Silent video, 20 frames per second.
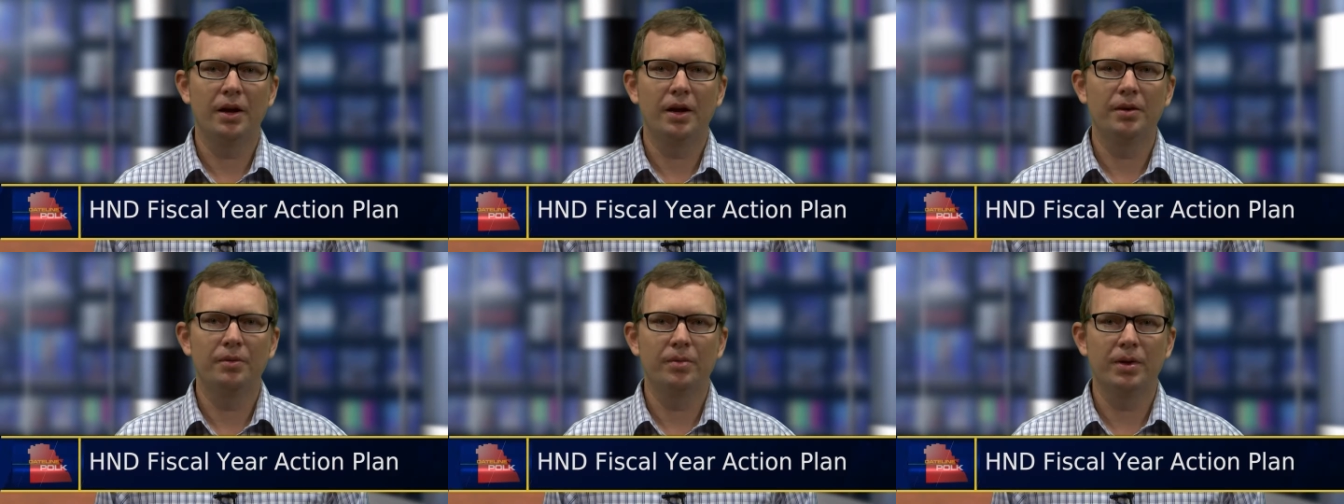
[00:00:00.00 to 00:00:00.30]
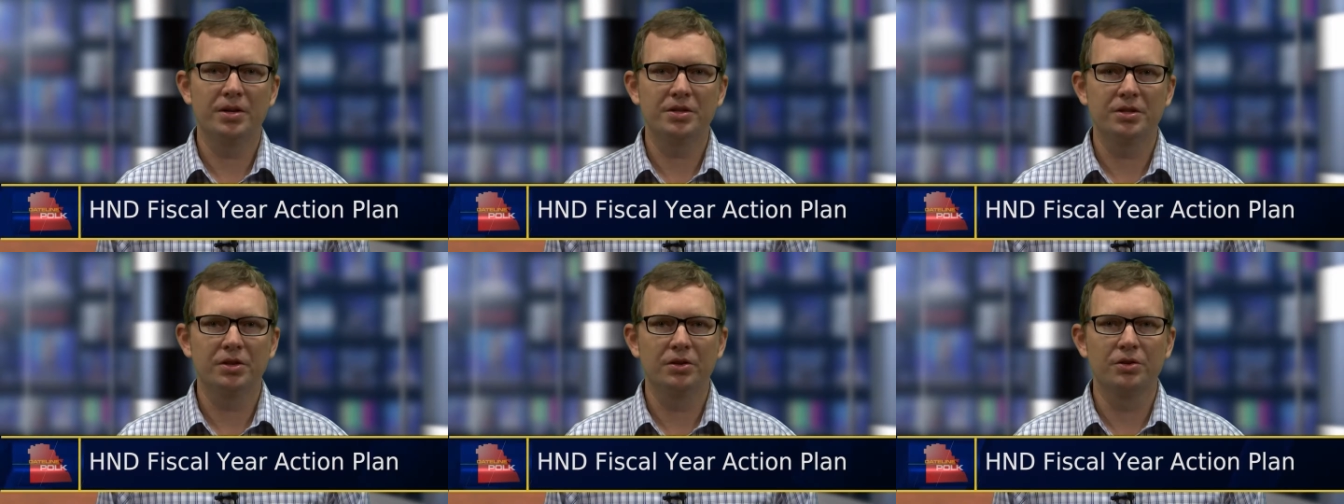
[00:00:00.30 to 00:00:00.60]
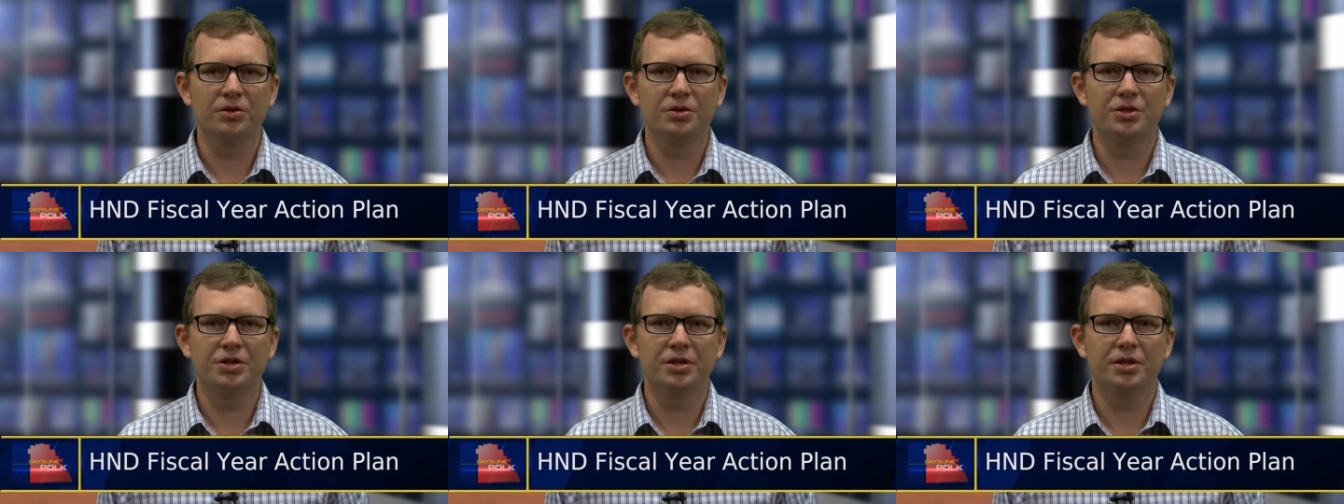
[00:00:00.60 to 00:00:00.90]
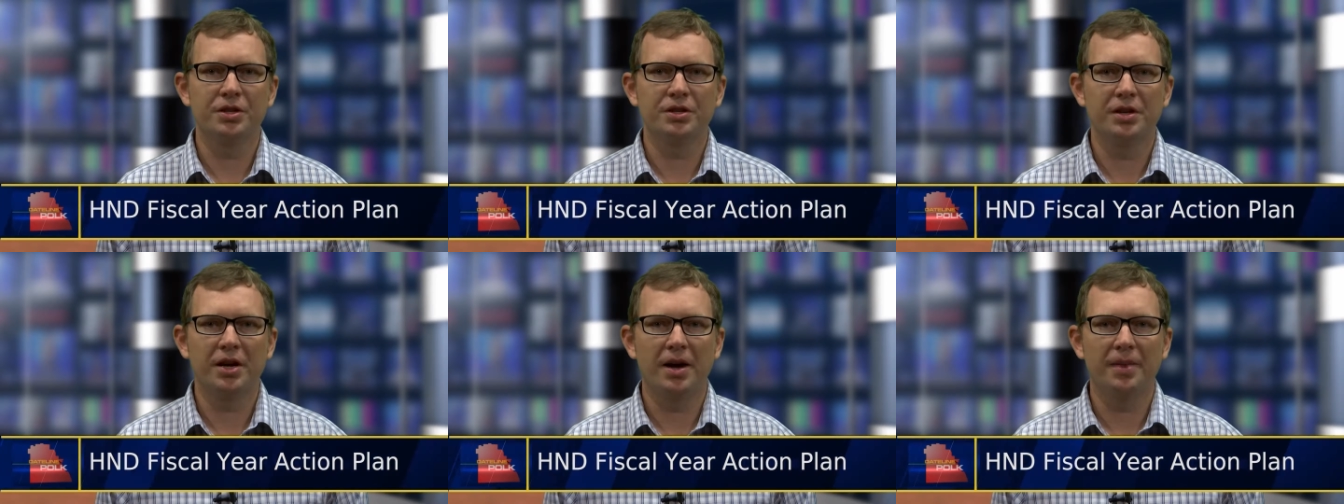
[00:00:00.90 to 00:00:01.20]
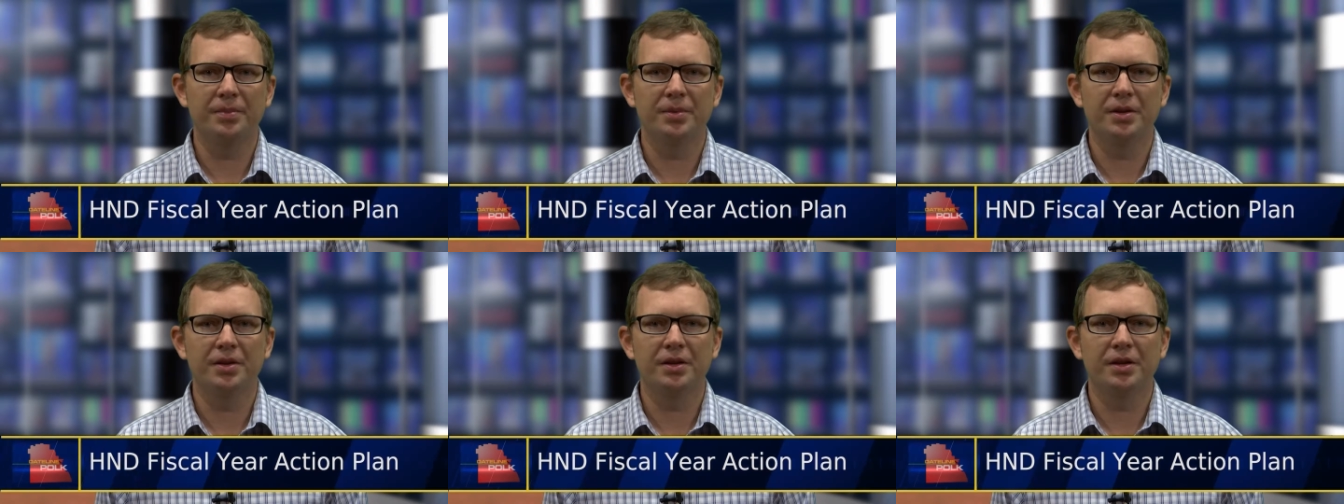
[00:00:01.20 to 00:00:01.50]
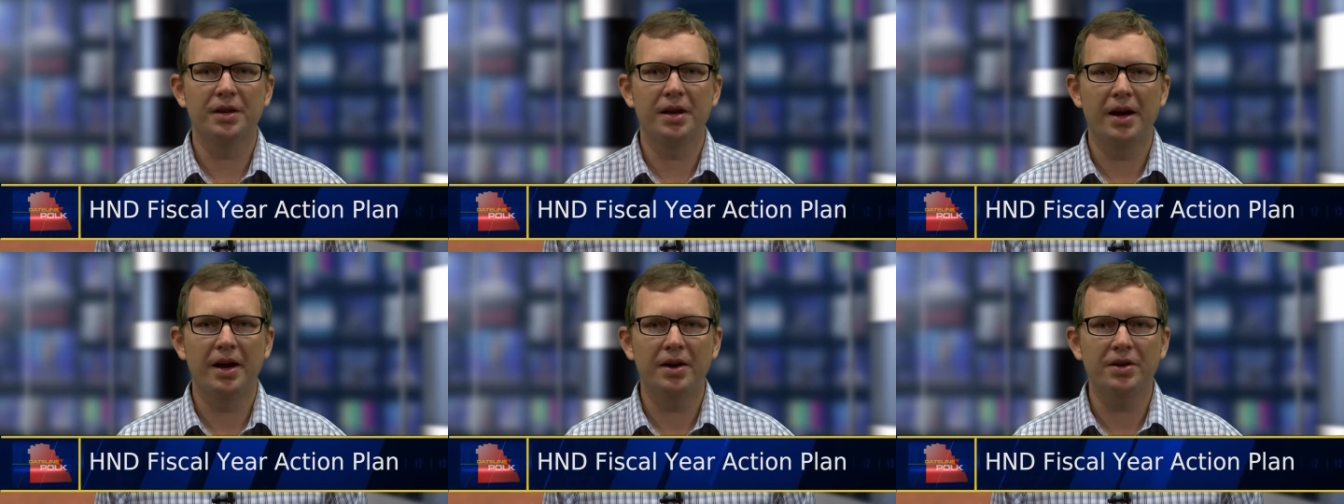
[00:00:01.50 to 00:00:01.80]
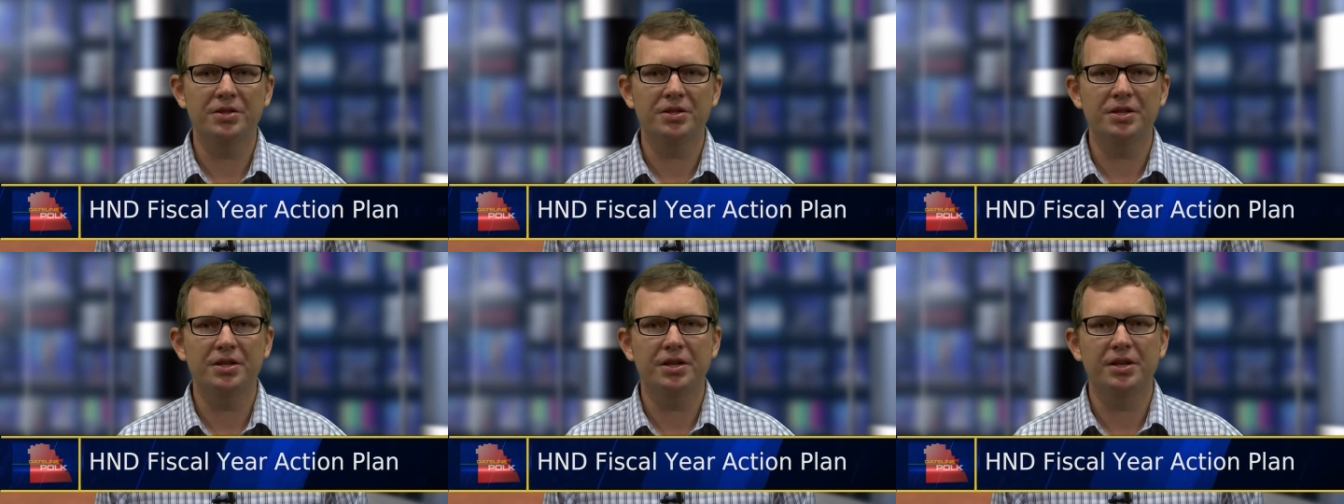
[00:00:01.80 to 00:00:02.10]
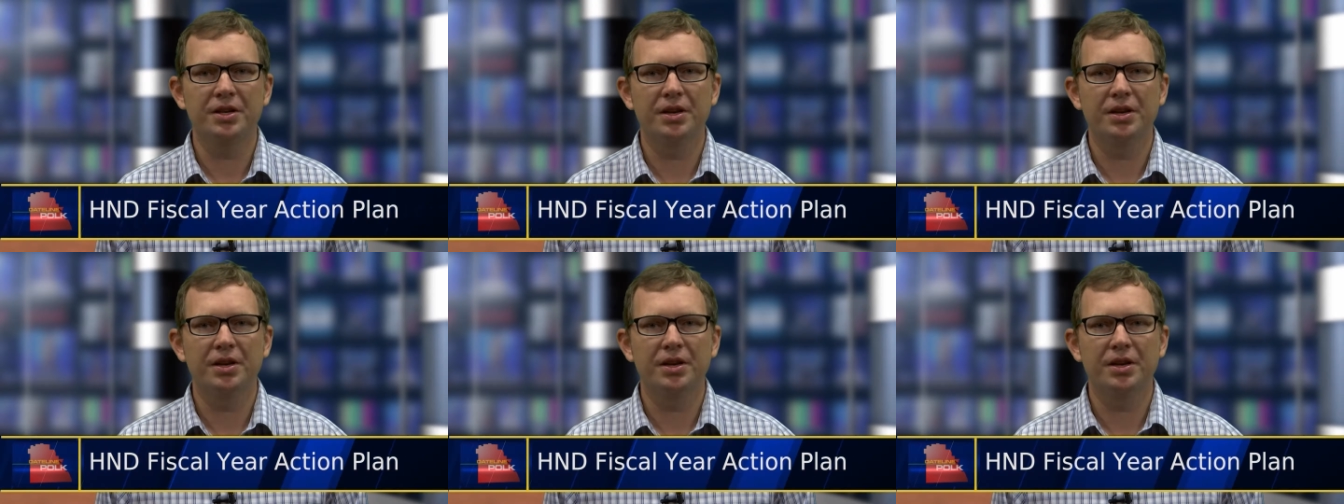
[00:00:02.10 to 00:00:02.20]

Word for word: A resolution adopting the Housing